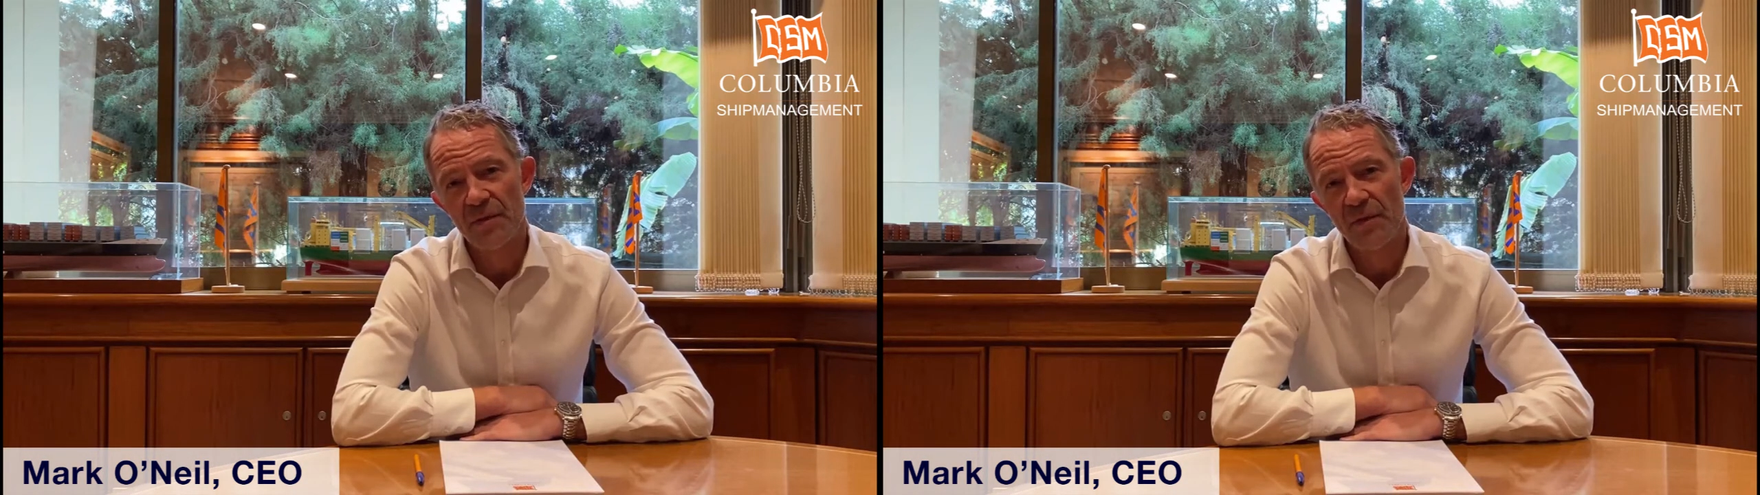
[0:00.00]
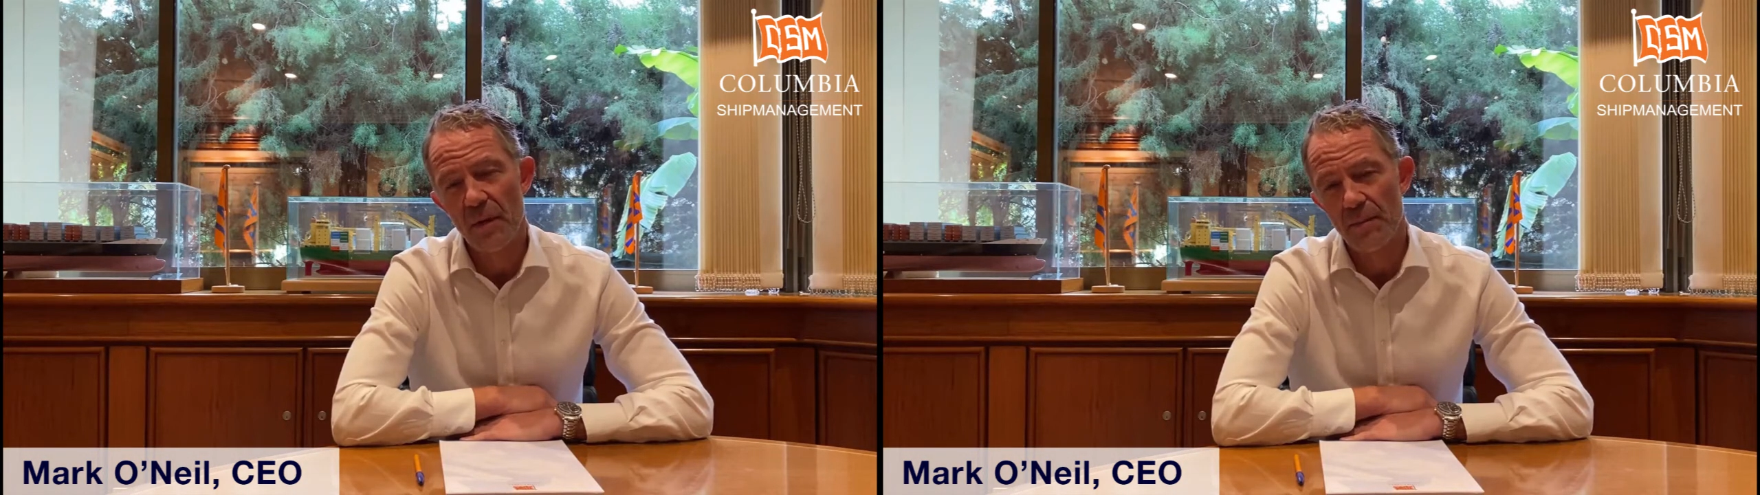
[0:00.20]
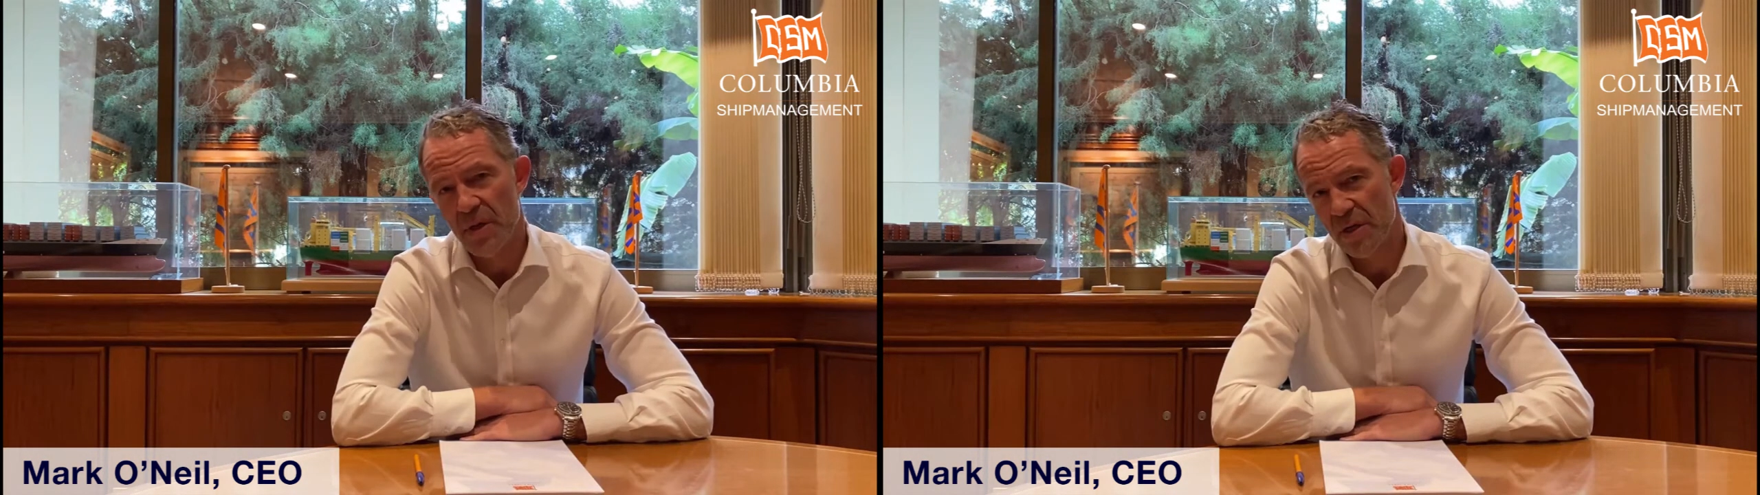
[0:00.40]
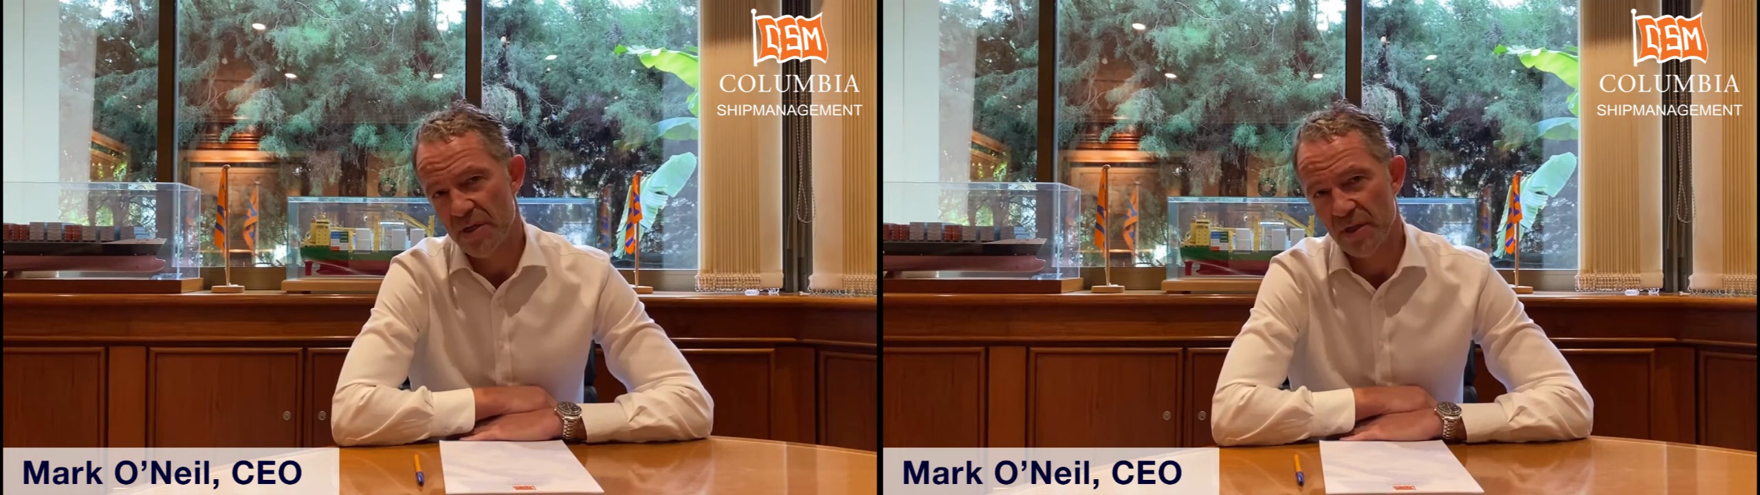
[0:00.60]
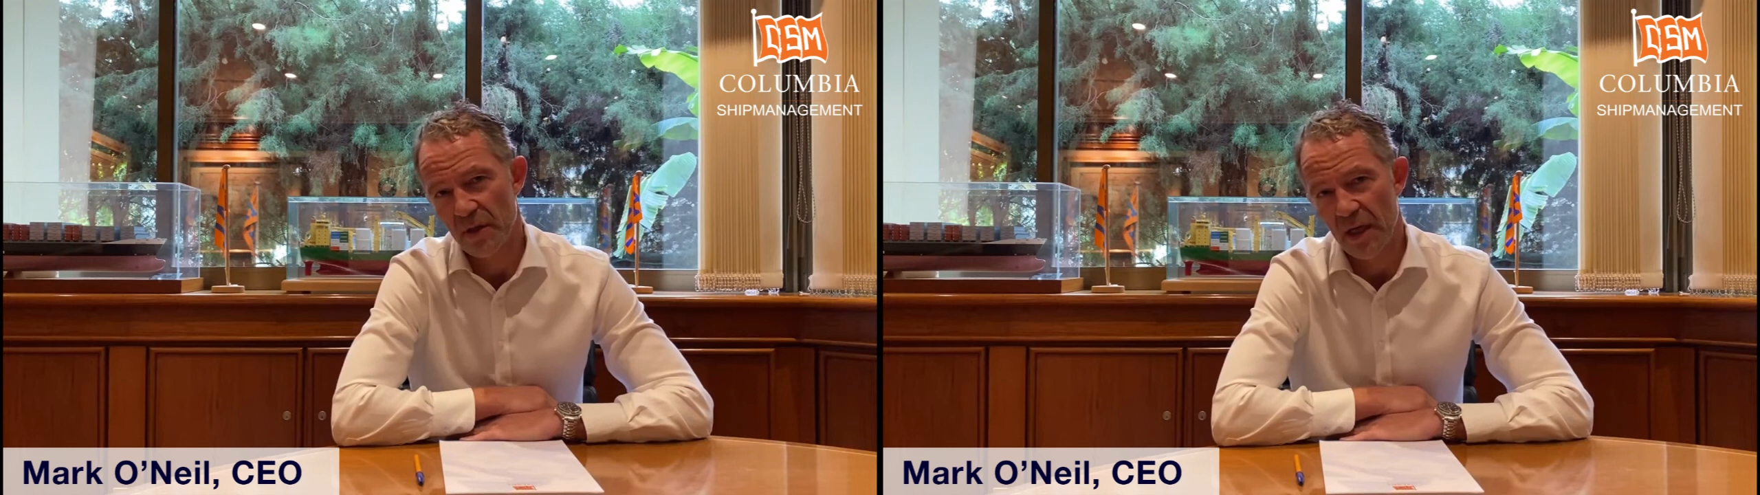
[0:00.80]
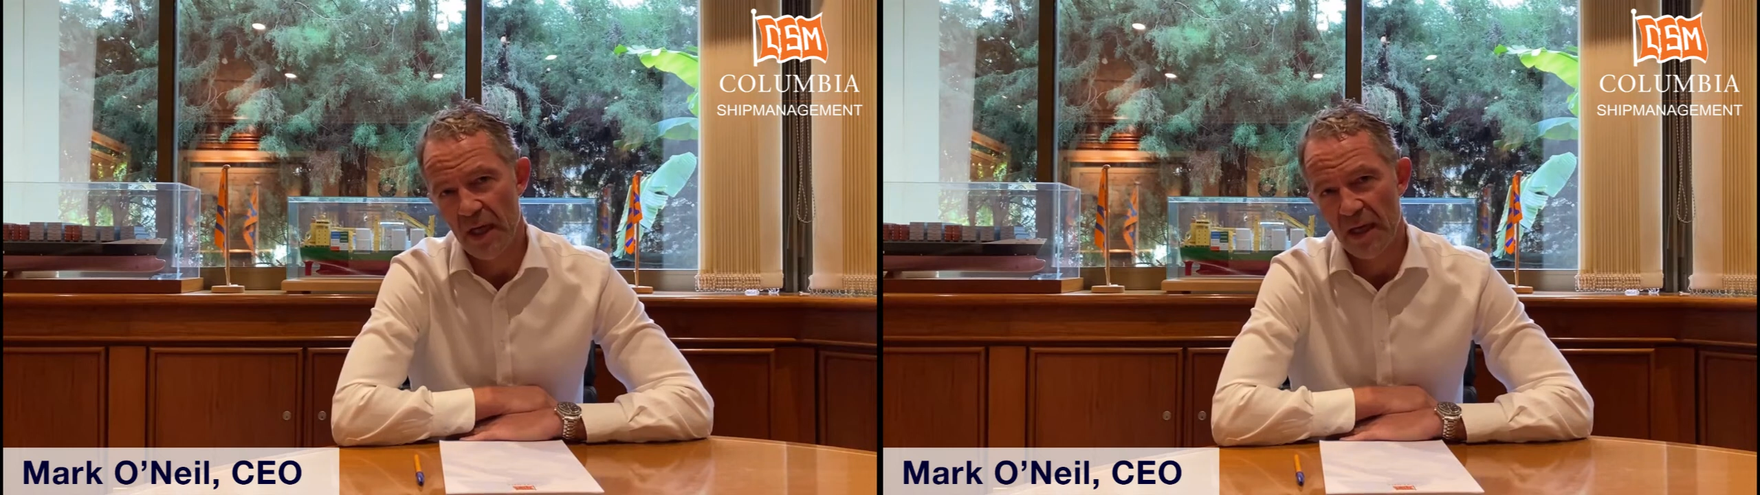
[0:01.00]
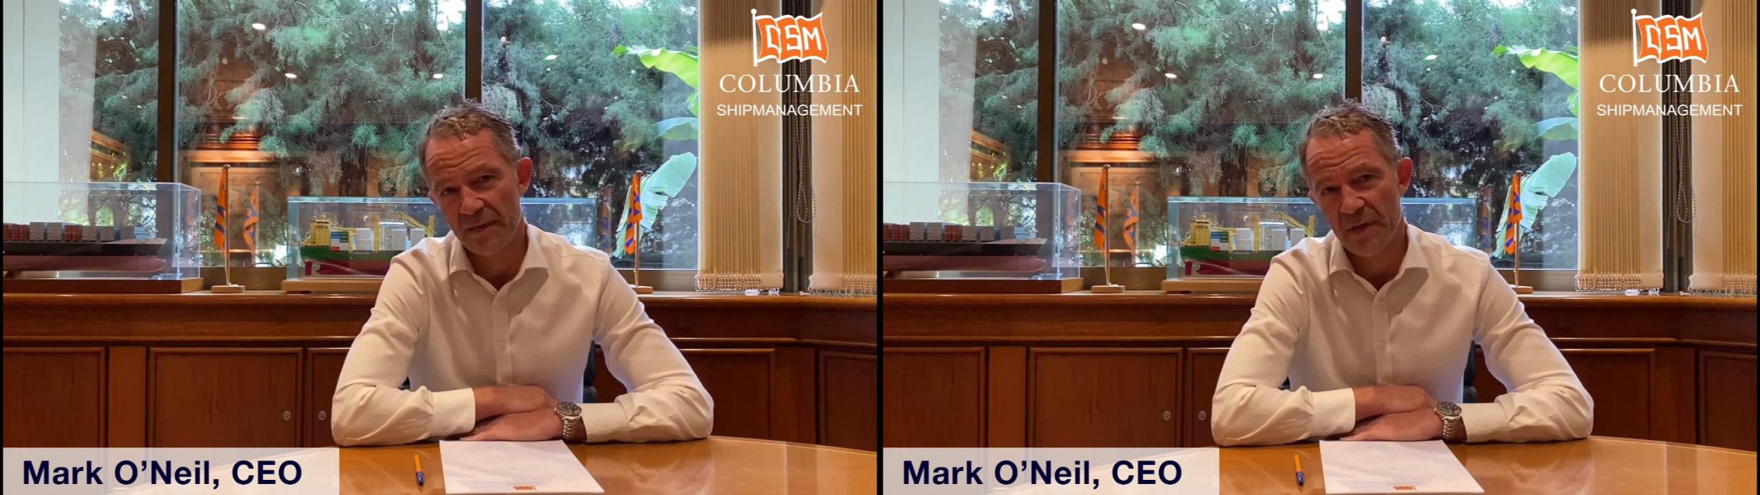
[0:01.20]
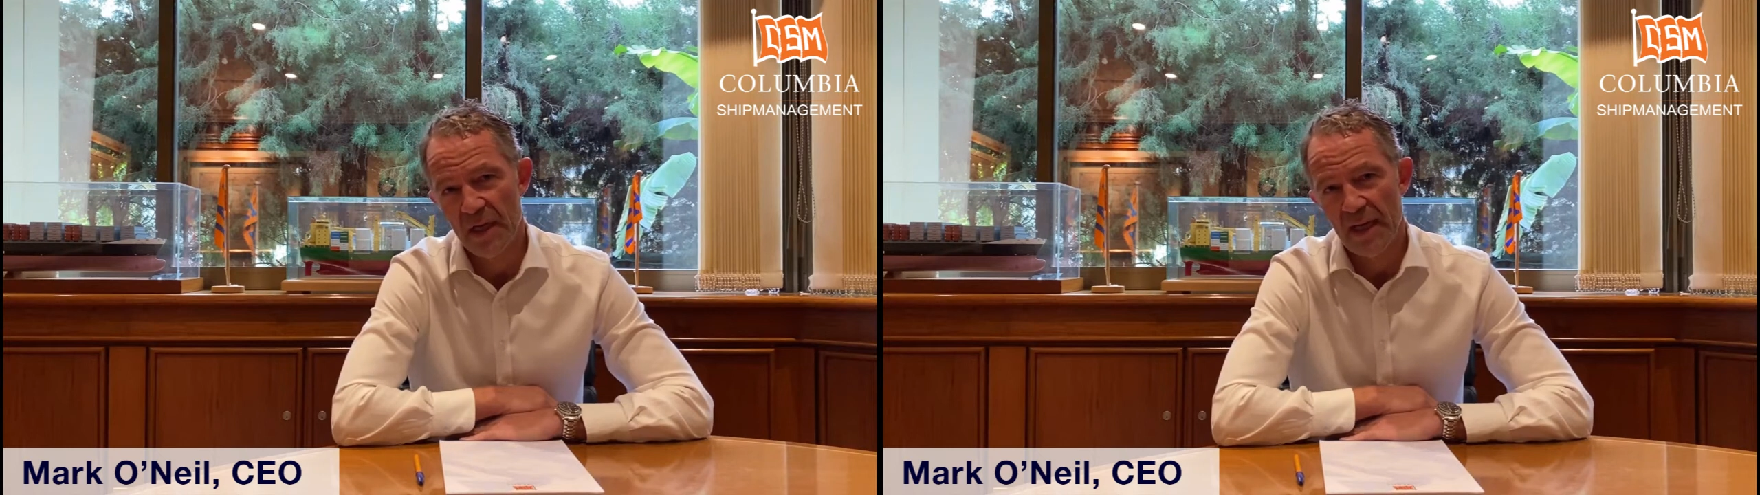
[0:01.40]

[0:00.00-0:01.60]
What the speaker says: of our personal lives